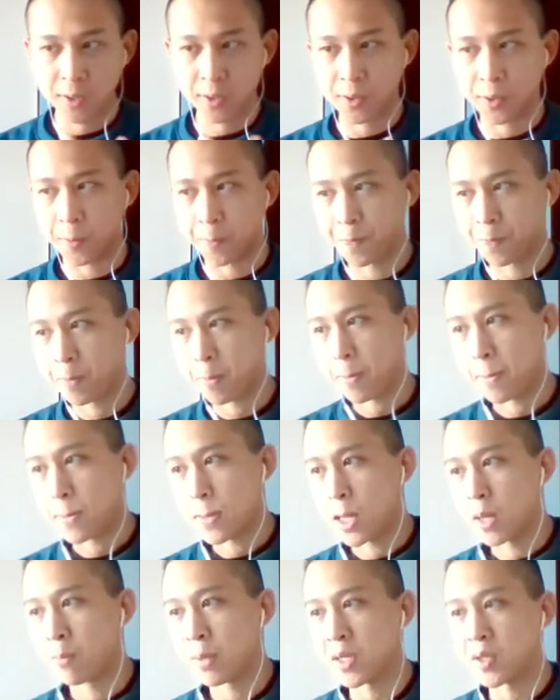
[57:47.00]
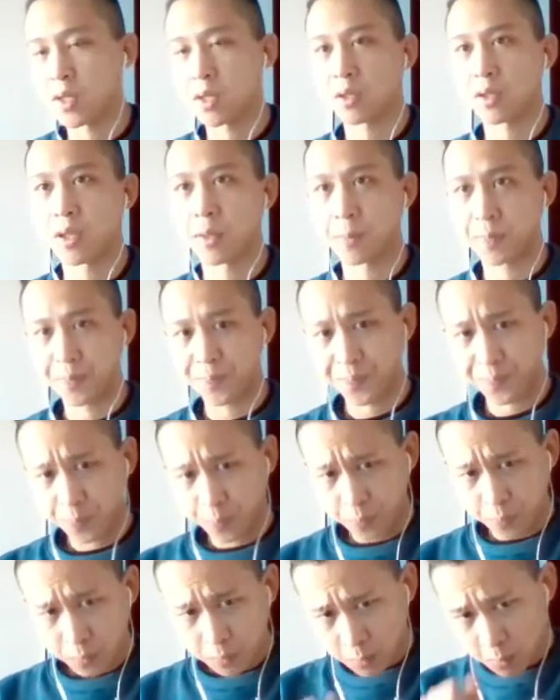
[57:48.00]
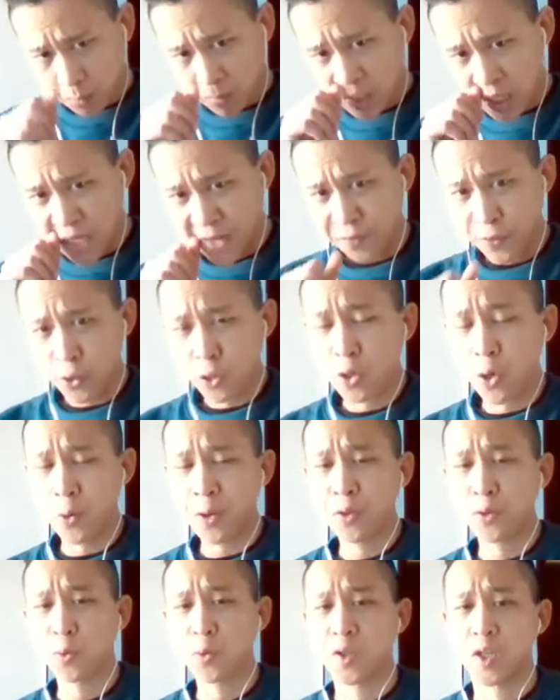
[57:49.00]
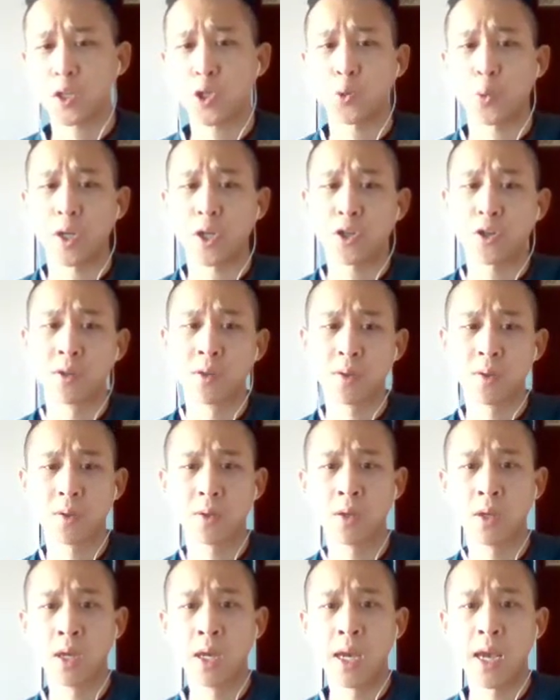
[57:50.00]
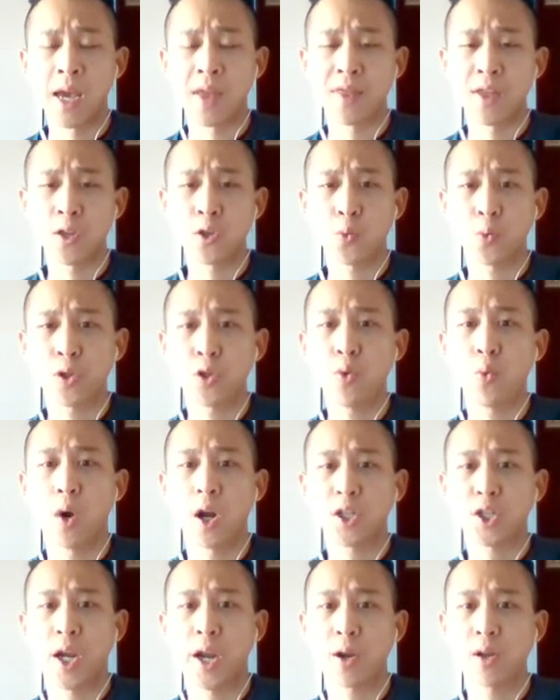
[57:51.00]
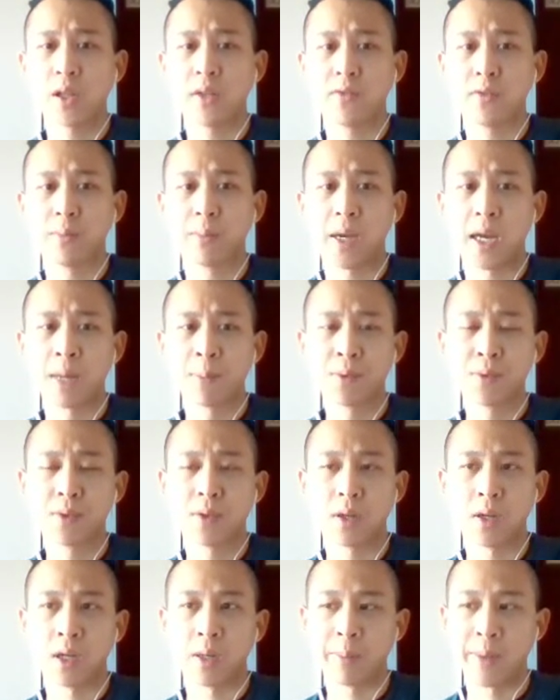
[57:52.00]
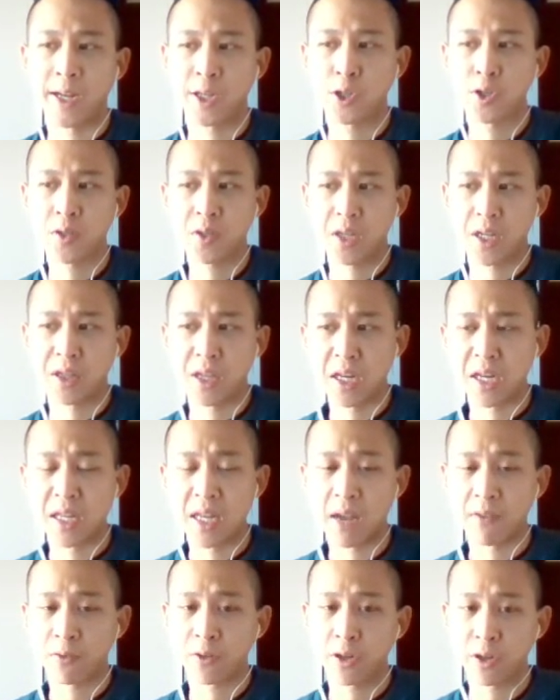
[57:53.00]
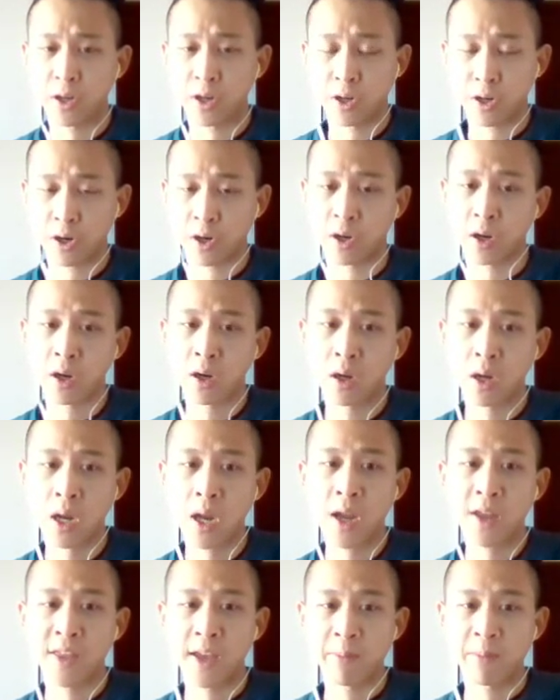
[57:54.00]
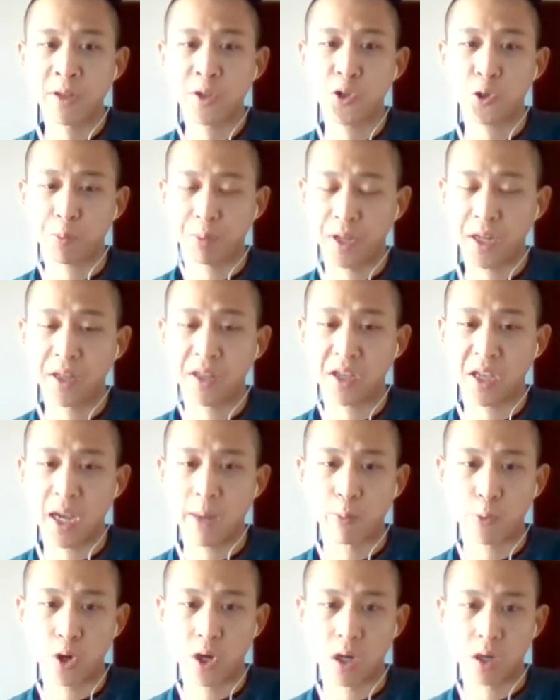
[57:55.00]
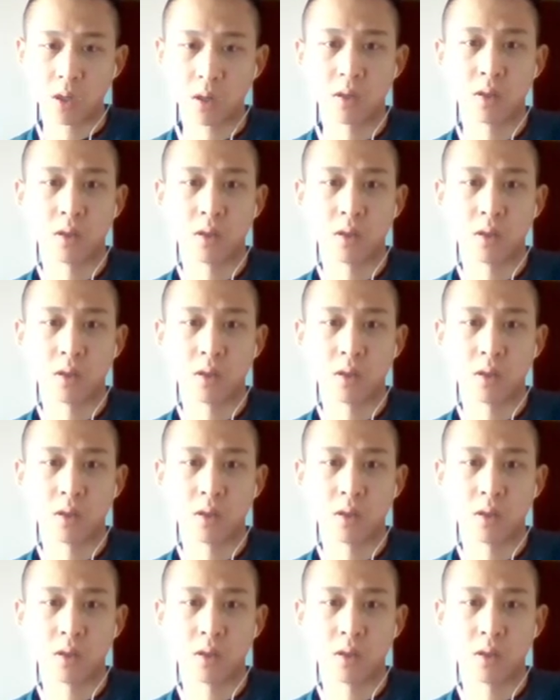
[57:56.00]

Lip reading: So basically, if you're going through situations and then when you watch higher level matches and they never occur, that means you're playing the game wrong.